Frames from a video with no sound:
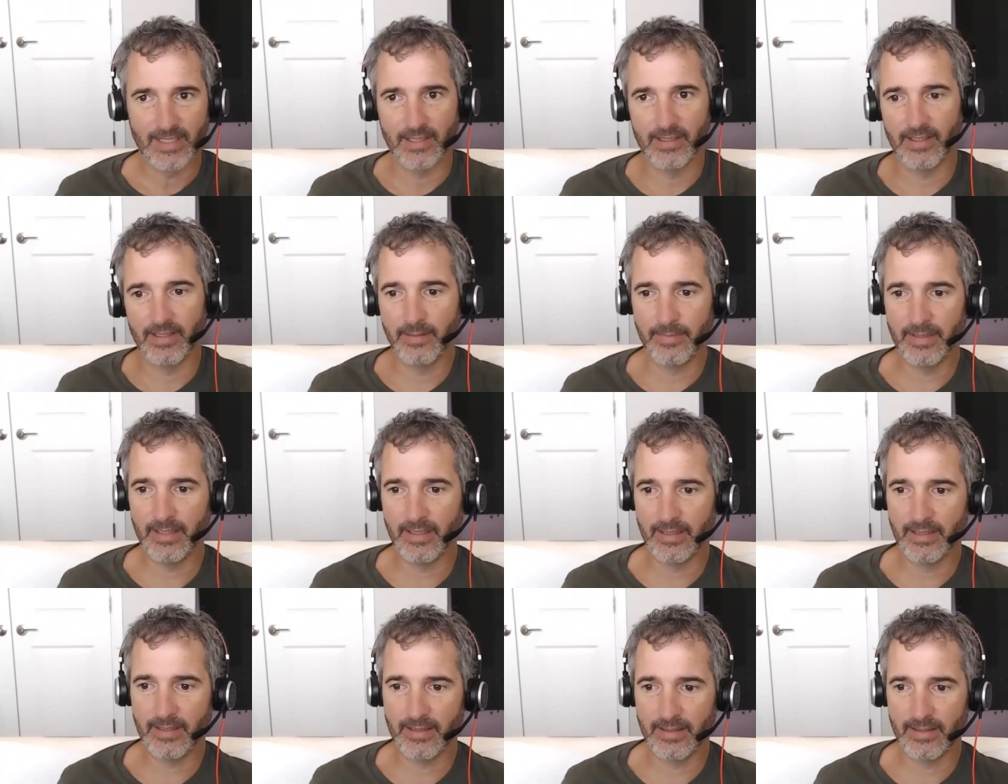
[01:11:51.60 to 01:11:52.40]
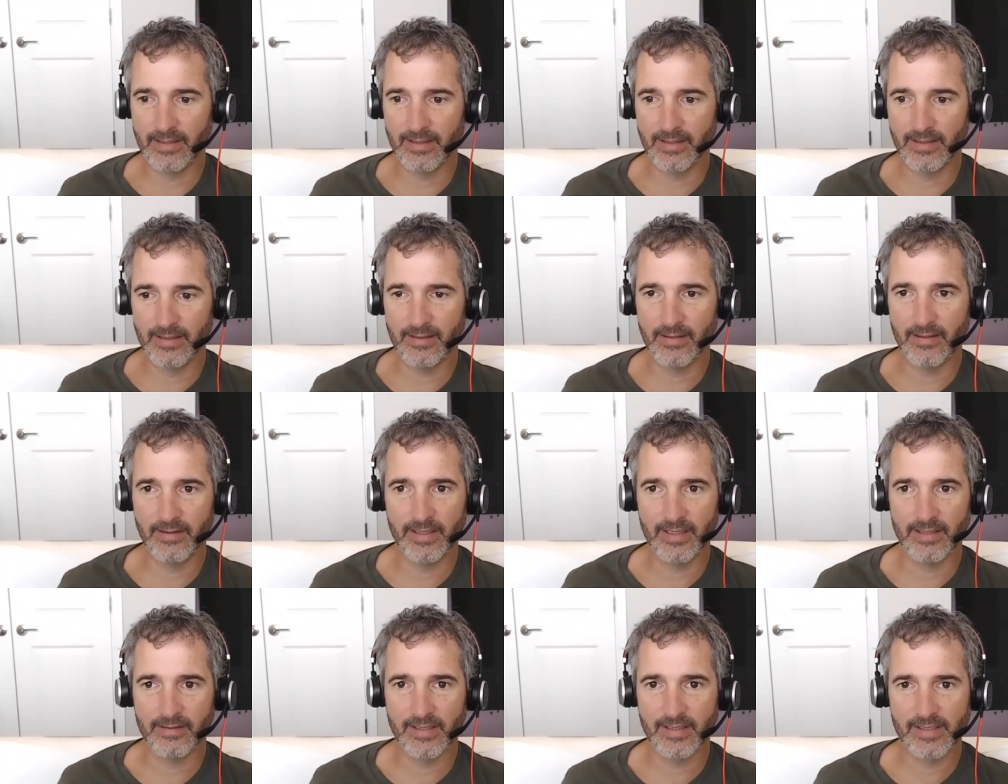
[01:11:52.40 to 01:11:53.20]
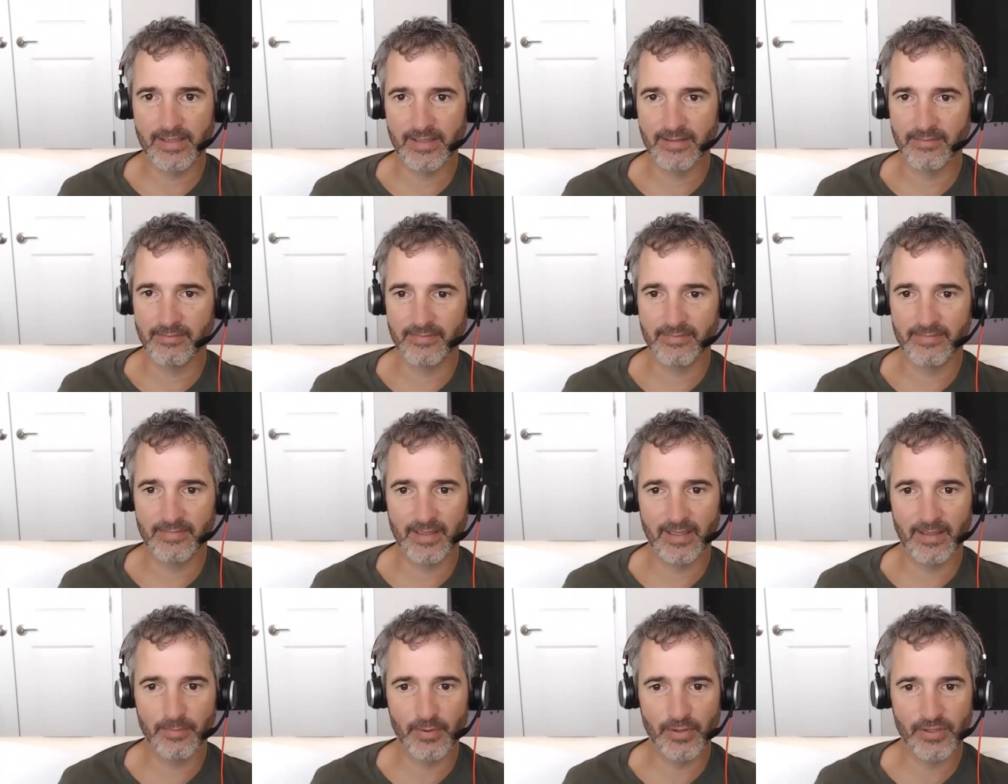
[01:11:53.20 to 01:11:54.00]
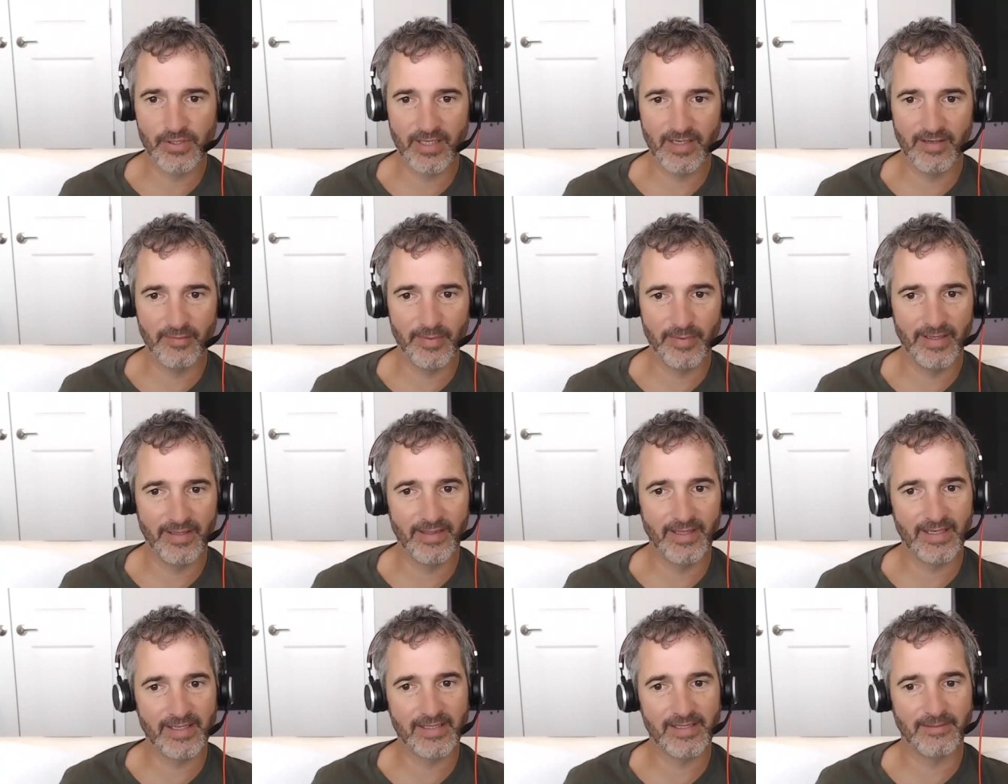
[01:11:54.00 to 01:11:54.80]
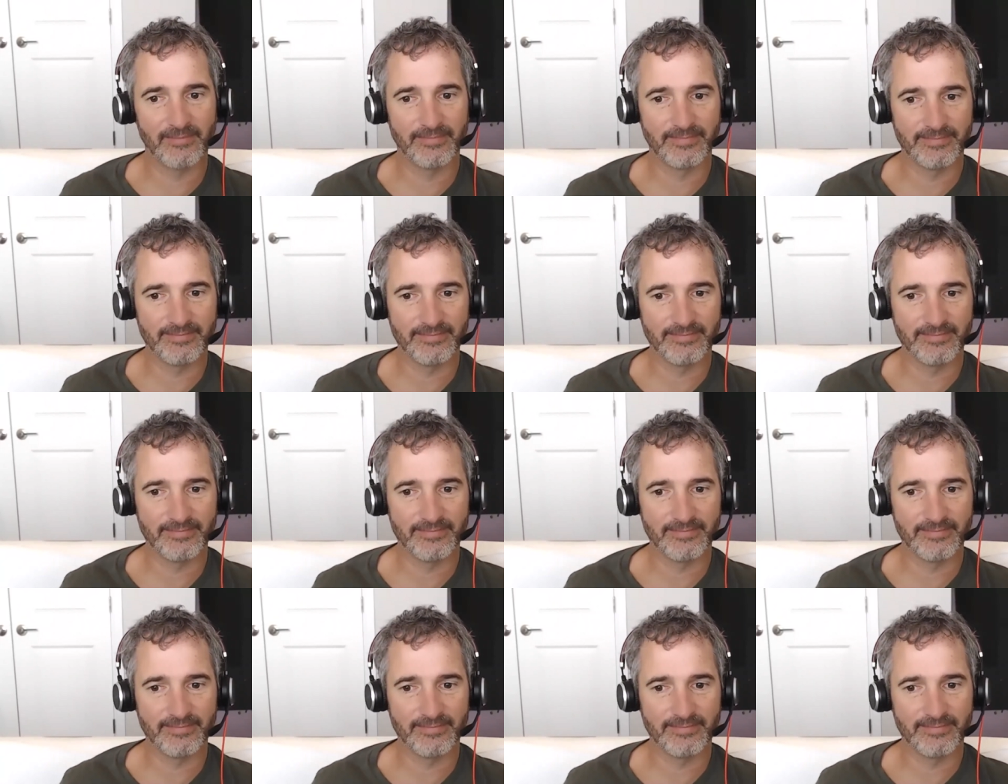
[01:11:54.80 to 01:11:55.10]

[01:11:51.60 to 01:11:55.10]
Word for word: All right, let me, uh, all right, that's it. I appreciate everybody. Thanks.